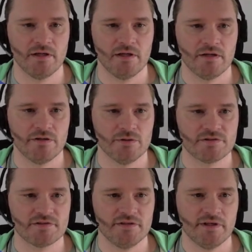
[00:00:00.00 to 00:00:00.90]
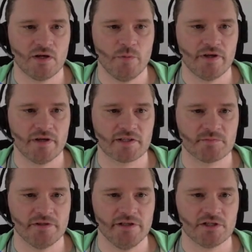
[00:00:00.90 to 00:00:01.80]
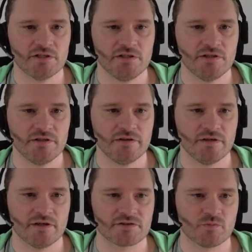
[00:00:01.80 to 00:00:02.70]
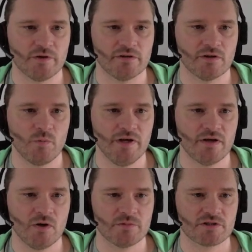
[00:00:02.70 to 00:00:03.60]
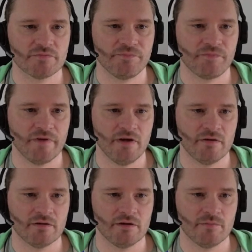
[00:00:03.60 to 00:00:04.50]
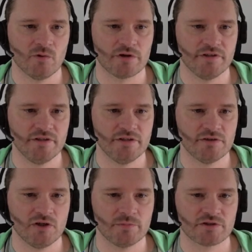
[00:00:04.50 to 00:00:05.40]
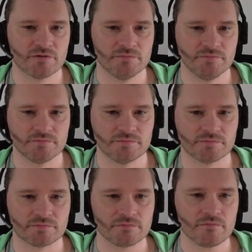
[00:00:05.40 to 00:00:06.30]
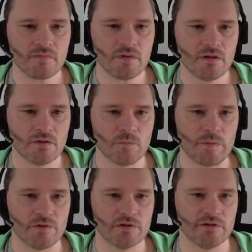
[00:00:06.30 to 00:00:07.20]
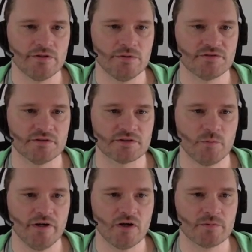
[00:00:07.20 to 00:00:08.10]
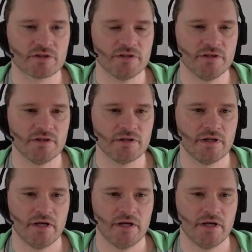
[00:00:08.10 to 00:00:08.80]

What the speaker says: you'll see a quick explanation here. There is one quick option and a more detailed option. We will use this quick option here.